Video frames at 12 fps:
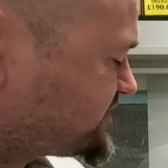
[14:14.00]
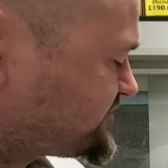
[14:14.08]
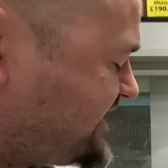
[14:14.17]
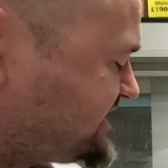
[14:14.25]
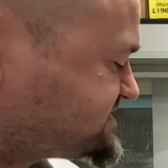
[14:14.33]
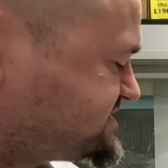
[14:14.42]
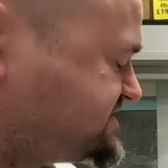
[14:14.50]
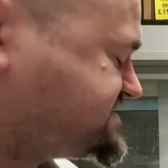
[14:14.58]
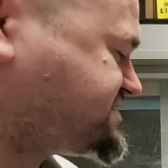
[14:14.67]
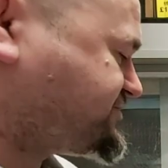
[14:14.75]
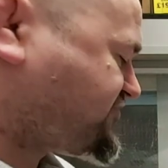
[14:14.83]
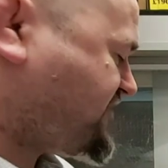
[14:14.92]
the
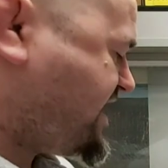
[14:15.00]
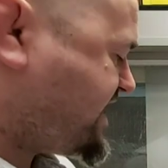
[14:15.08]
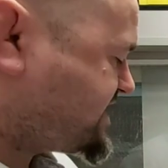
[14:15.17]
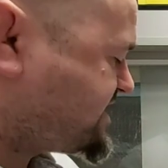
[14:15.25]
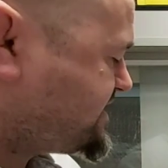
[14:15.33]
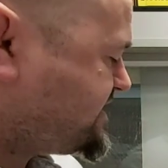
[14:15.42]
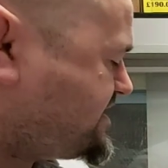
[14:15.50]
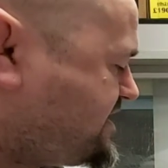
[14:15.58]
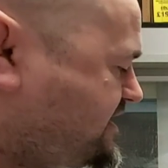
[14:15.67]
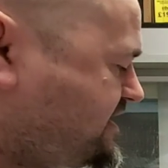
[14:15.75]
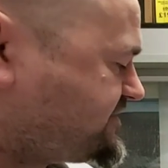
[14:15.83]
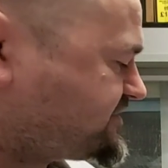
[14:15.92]
grasses, the prey,
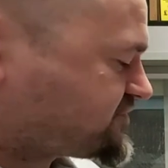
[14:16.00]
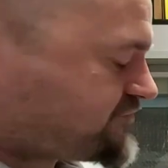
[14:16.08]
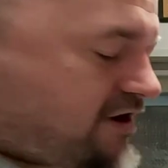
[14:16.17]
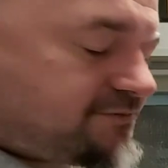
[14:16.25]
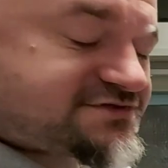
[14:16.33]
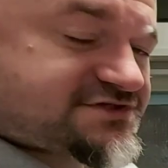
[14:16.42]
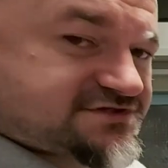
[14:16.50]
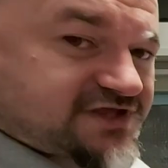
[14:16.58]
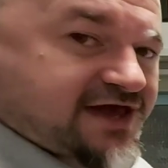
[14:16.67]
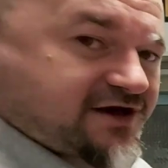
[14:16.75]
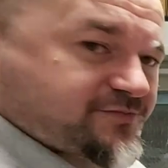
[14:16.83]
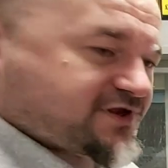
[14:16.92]
the crops,
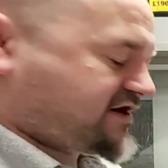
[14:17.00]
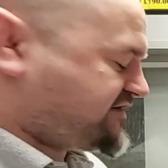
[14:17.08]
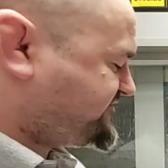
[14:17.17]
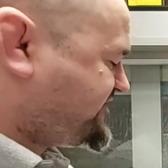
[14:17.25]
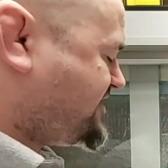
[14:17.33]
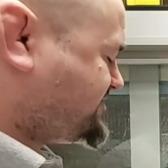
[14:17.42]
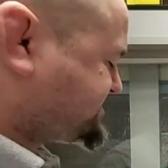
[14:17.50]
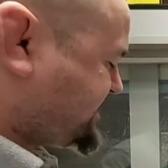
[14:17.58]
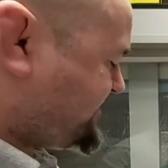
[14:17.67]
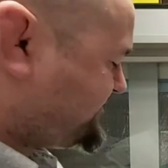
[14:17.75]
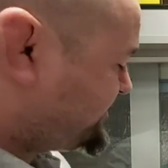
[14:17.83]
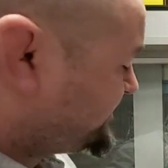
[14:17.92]
they help a lot of farmers
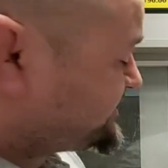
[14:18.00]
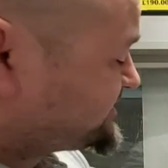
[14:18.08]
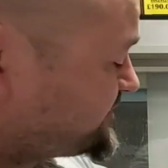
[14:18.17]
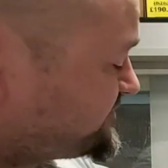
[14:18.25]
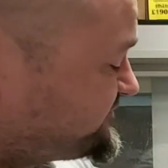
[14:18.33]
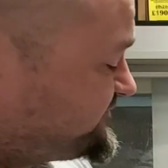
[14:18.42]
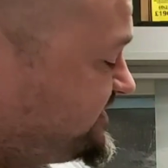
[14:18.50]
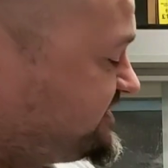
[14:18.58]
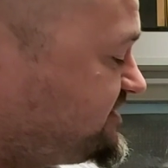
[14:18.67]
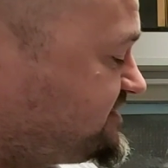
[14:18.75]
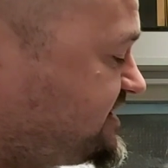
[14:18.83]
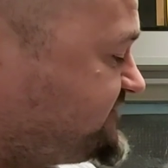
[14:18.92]
out. They would
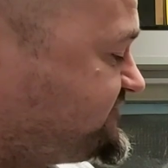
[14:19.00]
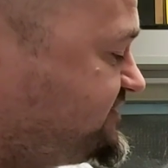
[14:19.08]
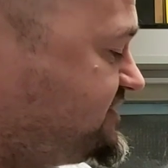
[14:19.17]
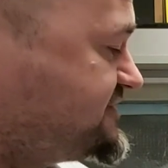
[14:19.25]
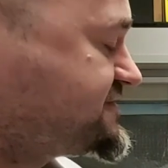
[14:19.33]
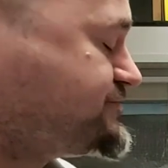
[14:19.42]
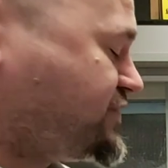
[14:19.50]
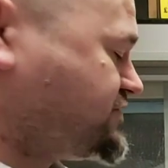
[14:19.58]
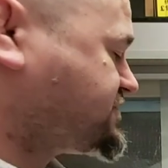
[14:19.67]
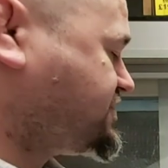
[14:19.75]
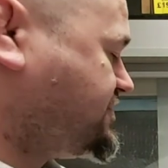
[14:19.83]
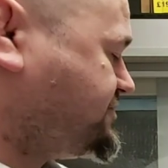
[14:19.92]
feed on their food,
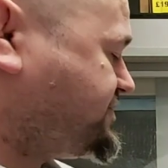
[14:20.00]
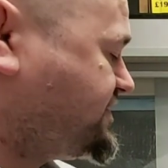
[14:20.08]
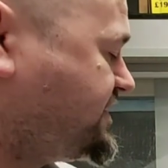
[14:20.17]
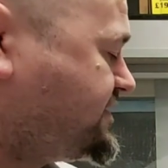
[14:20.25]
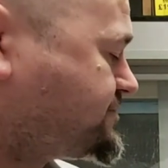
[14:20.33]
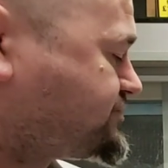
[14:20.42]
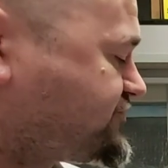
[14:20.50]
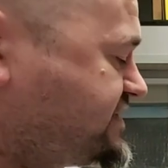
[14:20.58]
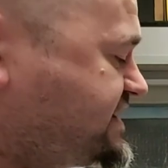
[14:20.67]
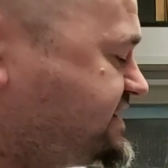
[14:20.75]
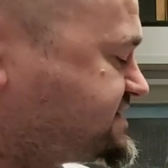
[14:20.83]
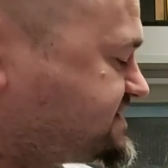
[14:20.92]
bulk up,
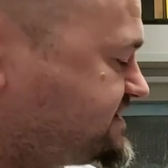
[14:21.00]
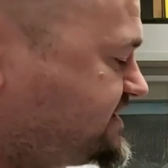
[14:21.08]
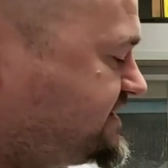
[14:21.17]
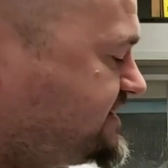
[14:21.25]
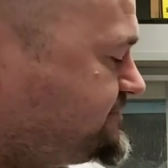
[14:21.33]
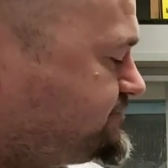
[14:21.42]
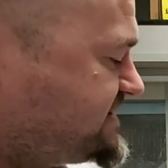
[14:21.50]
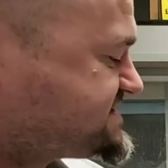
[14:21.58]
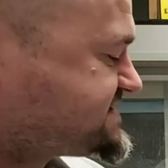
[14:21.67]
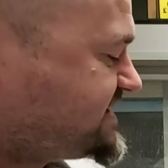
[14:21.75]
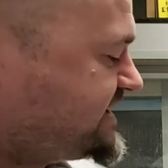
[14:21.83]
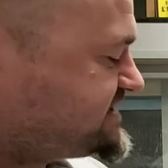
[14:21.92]
breed. Mid
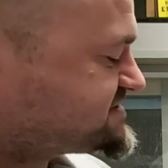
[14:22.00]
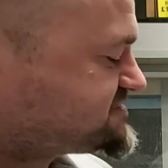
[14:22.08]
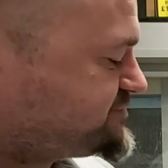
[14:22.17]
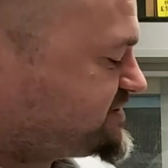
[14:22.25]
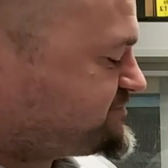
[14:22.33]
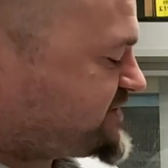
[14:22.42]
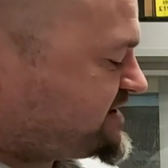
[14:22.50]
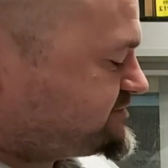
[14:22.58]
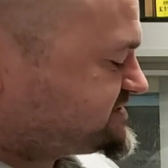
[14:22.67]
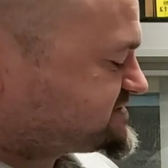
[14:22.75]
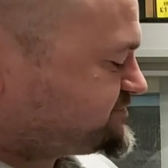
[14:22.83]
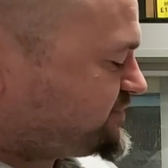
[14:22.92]
to late, some of the
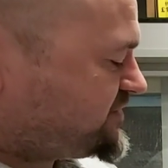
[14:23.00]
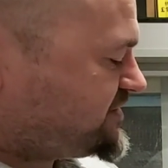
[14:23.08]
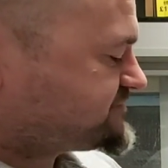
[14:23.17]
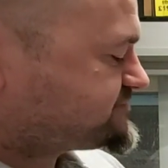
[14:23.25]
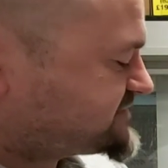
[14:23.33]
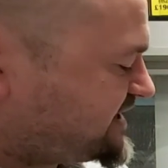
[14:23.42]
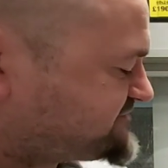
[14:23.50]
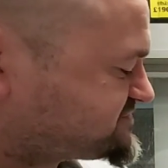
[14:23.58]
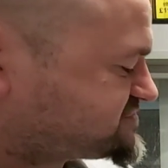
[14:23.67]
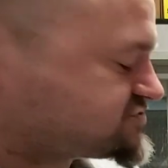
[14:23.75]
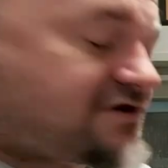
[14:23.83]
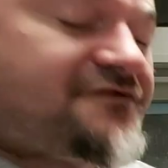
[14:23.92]
babies are born. They have
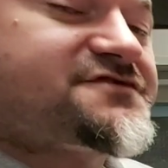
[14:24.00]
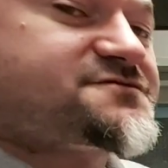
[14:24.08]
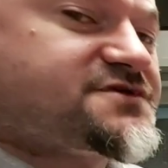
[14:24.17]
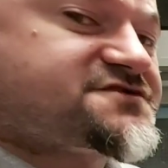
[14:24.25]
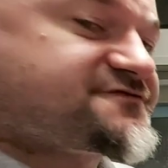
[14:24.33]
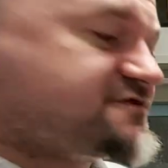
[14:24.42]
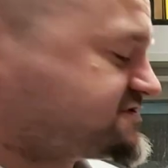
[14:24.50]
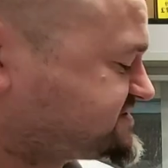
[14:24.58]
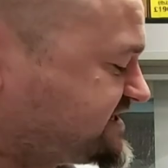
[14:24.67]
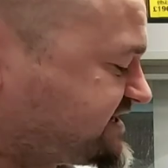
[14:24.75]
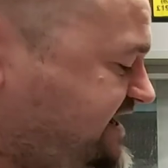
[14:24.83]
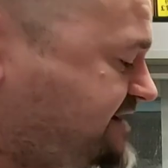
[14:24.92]
to trough as much food as
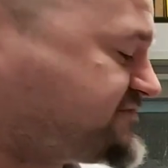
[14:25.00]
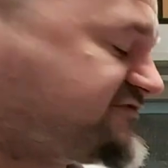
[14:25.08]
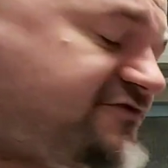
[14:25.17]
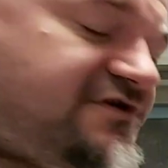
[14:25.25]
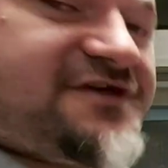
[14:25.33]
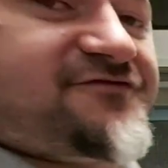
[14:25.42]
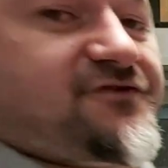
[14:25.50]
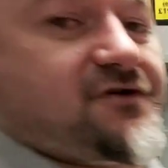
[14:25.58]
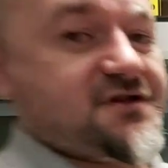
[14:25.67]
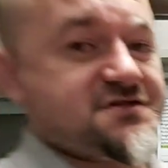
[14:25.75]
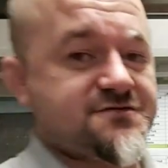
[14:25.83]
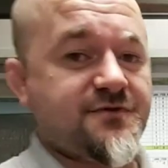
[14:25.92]
they can before they
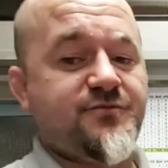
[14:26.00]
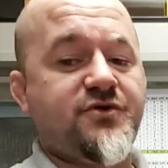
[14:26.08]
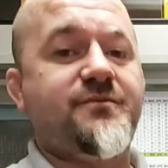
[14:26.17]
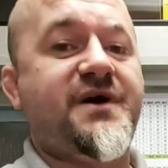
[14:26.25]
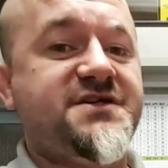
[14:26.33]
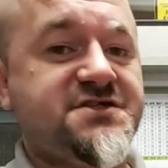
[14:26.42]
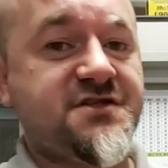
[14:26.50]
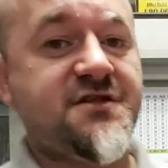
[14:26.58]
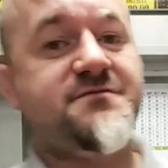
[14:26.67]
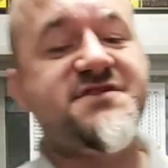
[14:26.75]
fall into a brumation